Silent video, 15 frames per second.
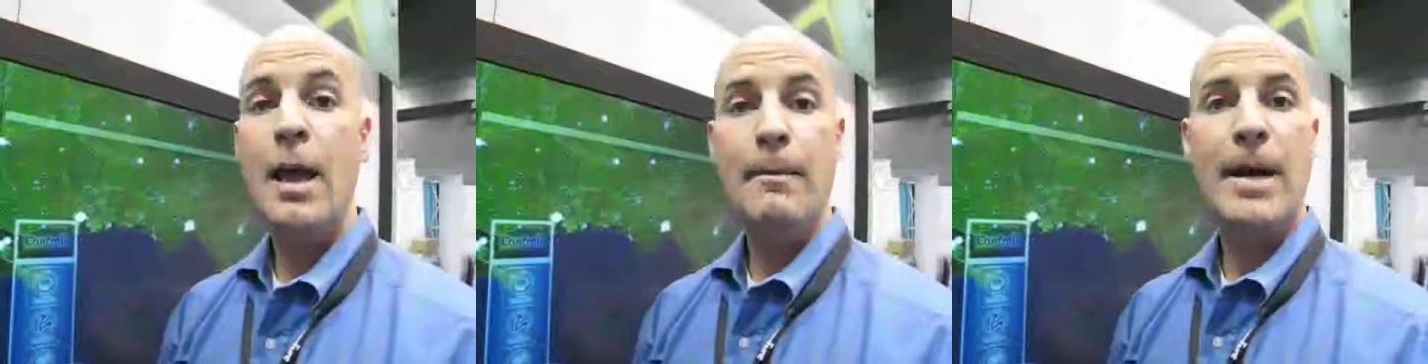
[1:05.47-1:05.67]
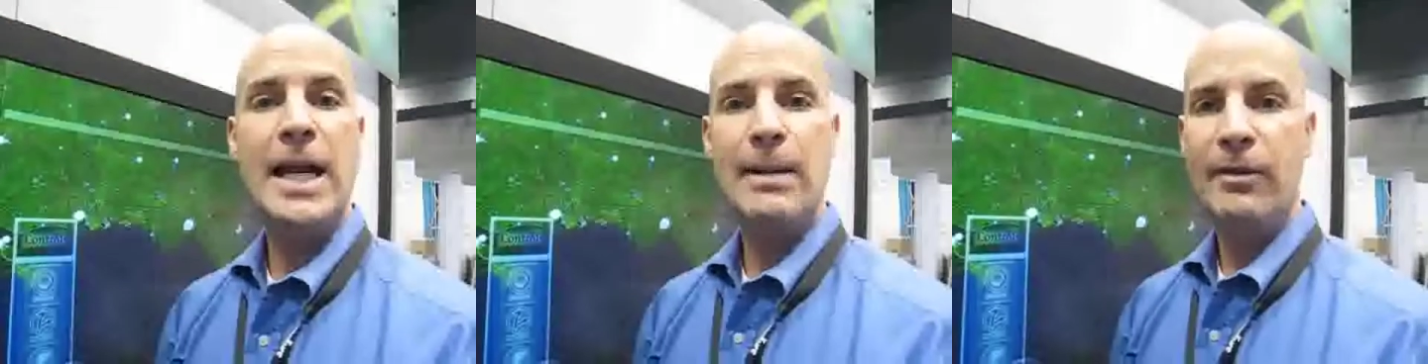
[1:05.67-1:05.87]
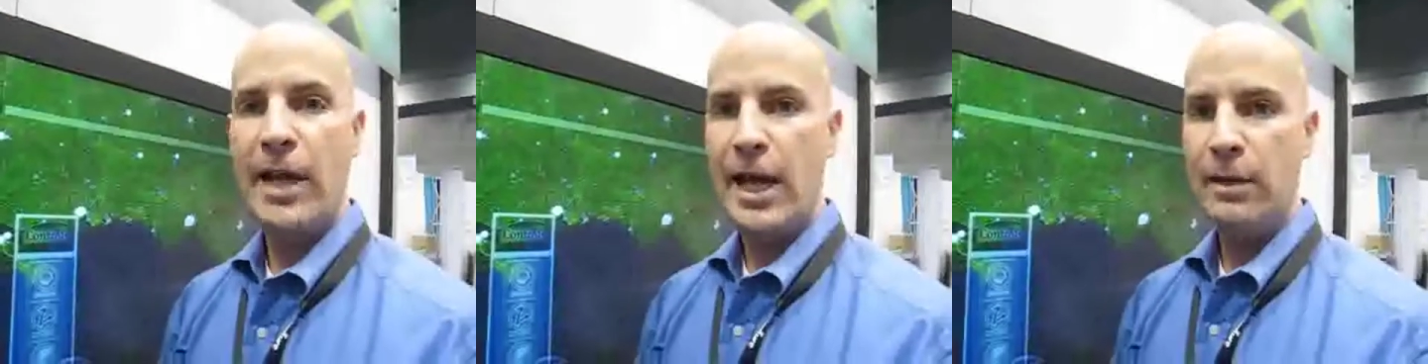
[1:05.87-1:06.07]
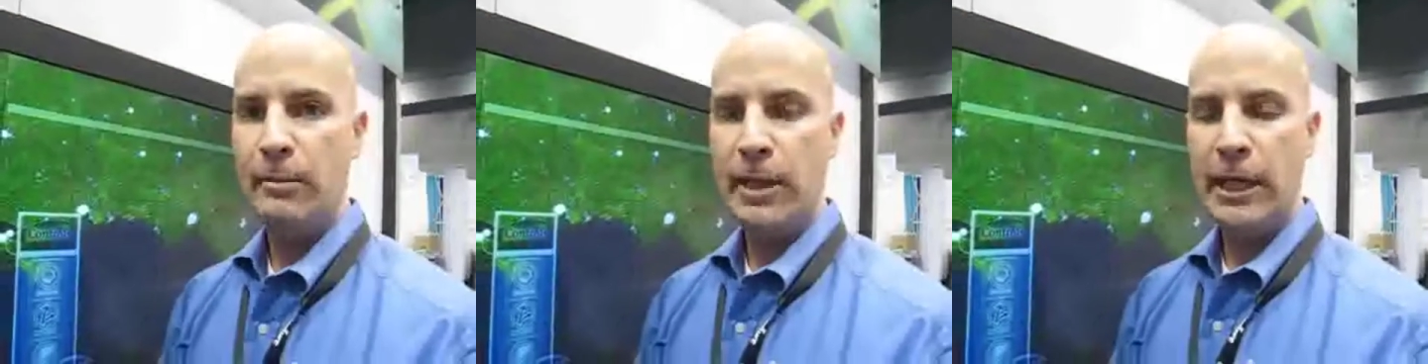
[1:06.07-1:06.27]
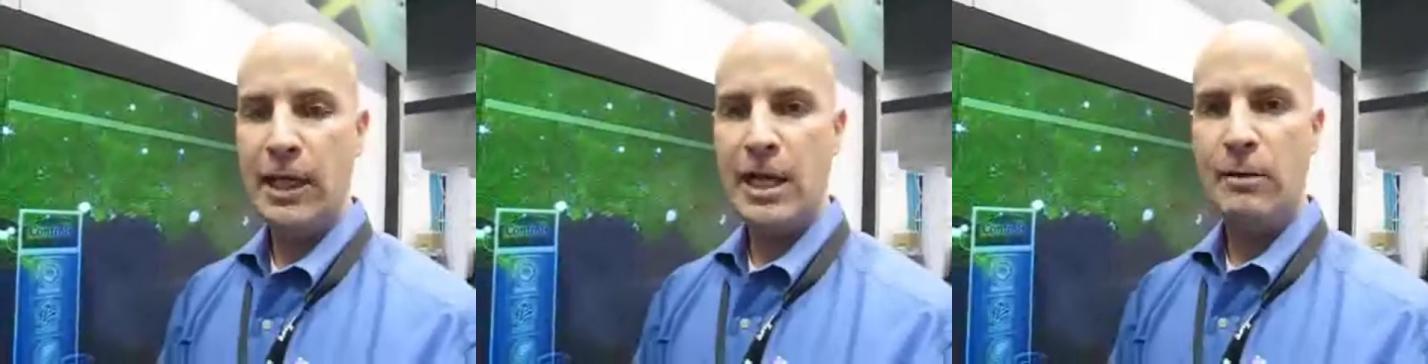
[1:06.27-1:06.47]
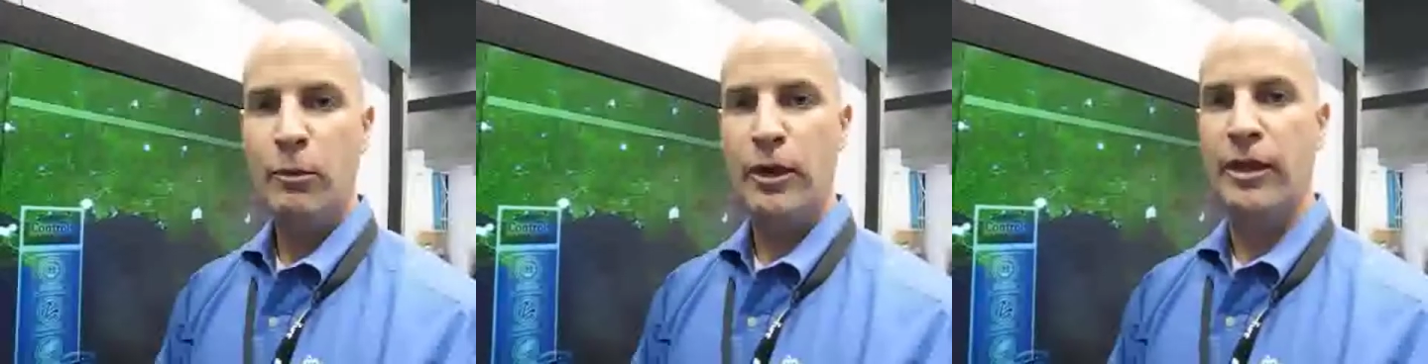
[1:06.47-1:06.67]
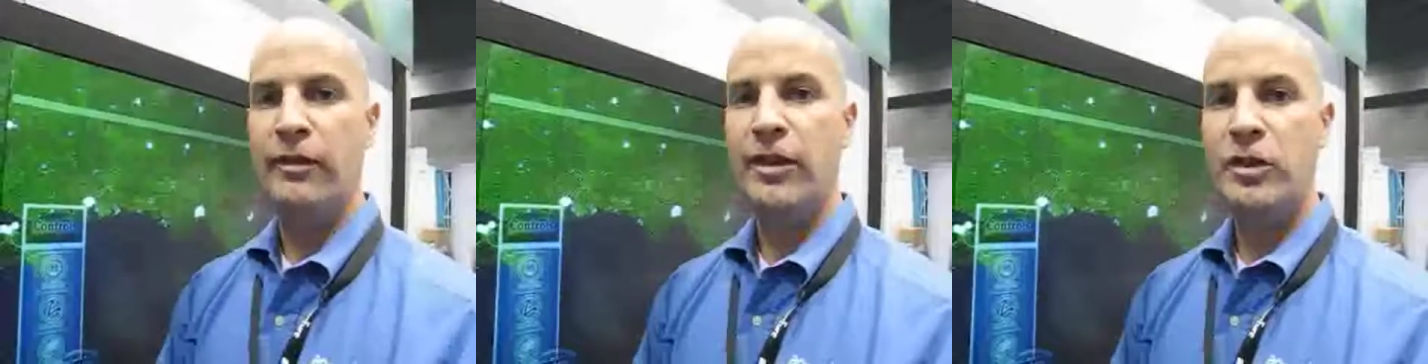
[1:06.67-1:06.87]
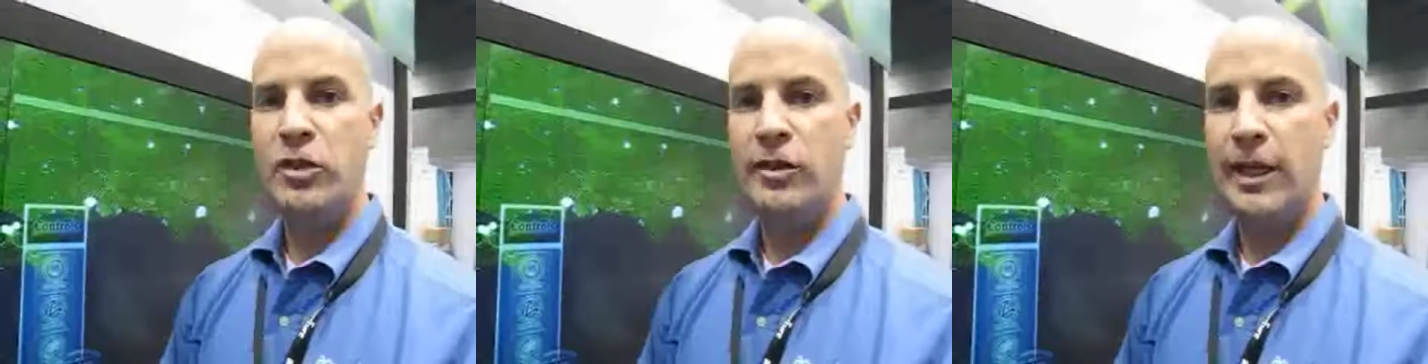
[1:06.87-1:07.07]
My name is Adam Pilon with
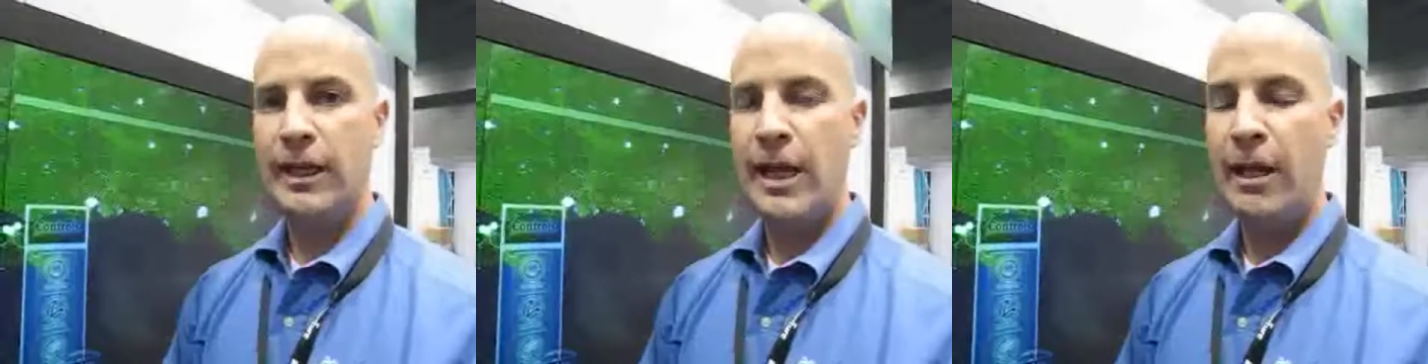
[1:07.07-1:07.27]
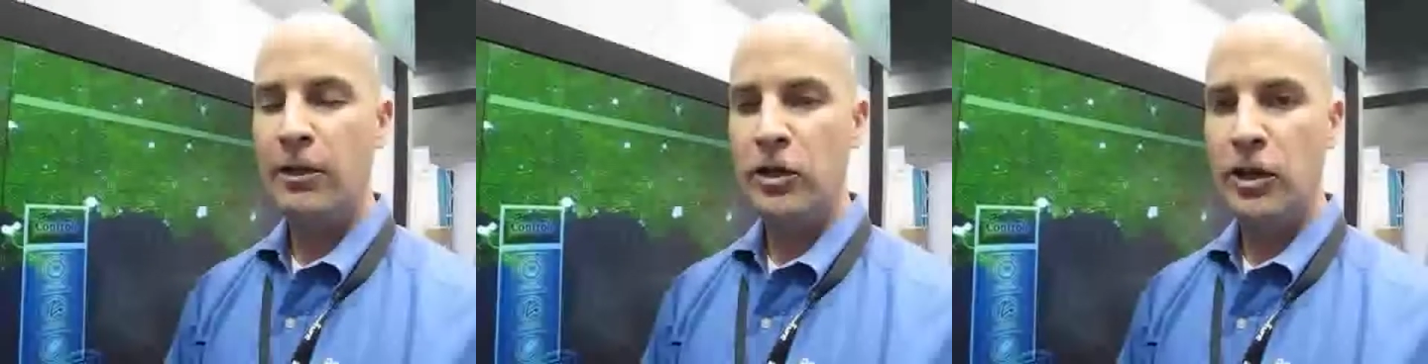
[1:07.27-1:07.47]
Accenture Technology